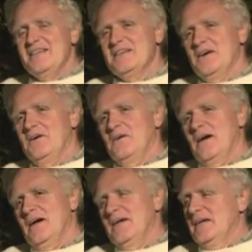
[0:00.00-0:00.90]

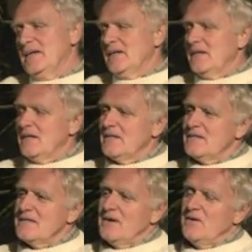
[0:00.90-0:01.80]
So
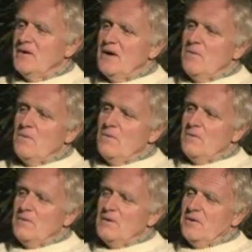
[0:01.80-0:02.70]

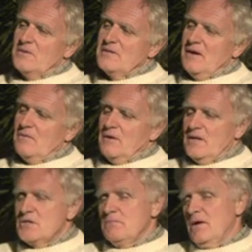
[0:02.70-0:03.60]
you know, it's not
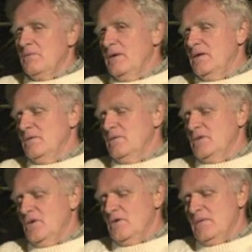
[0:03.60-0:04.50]
really a smart way to
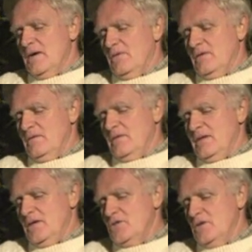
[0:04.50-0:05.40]
go about
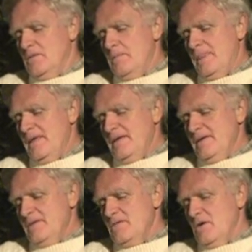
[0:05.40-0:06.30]
the issue.
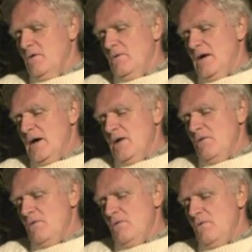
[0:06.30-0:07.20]

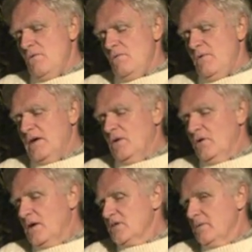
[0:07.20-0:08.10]
So we can
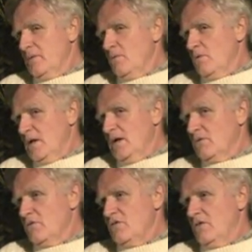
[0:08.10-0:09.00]
look at some of the really
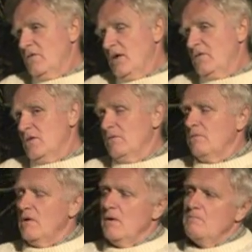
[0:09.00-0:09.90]
interesting things that
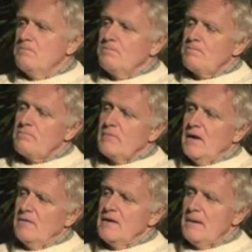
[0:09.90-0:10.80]

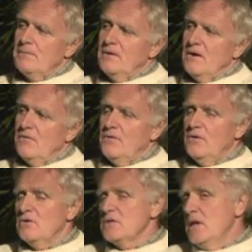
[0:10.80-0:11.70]
have happened down the
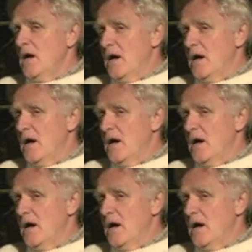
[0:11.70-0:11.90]
years.